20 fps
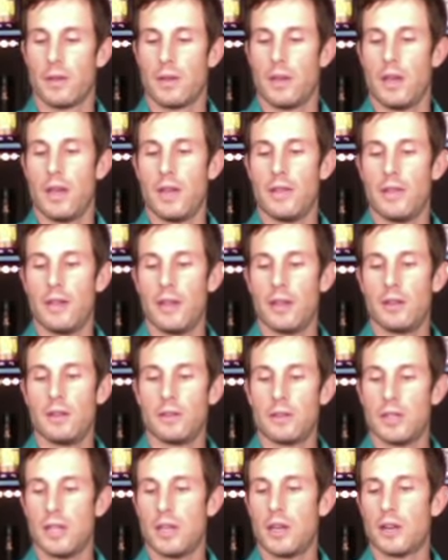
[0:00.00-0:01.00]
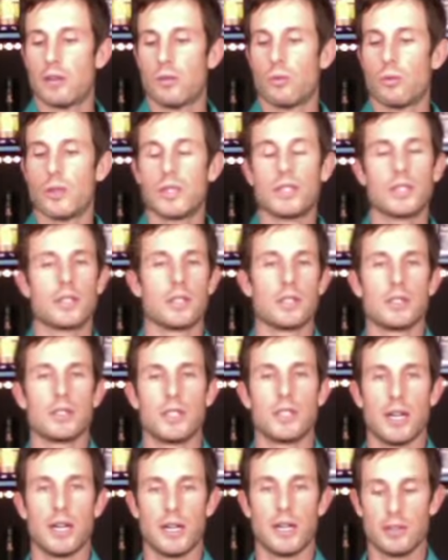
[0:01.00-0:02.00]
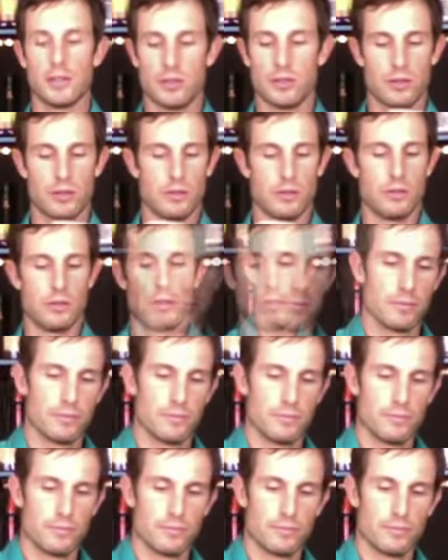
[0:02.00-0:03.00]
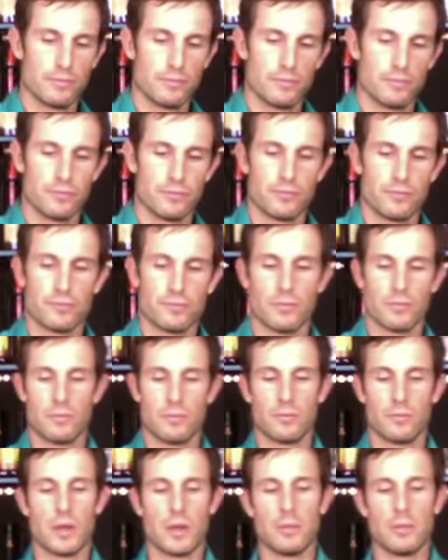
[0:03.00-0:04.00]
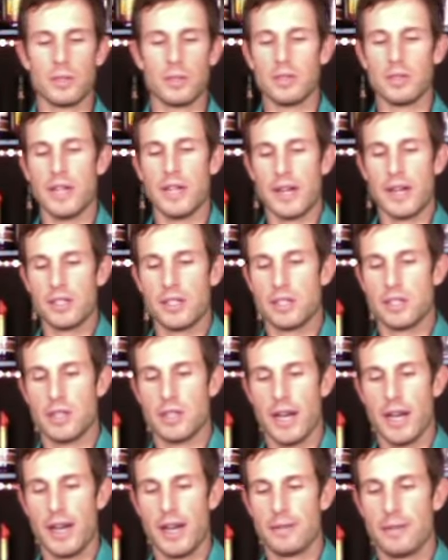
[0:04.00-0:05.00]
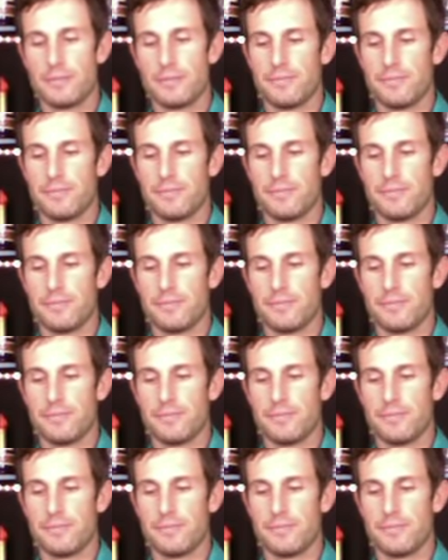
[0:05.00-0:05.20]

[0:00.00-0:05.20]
And then you'll take your Worcestershire sauce, a couple little dashes of that.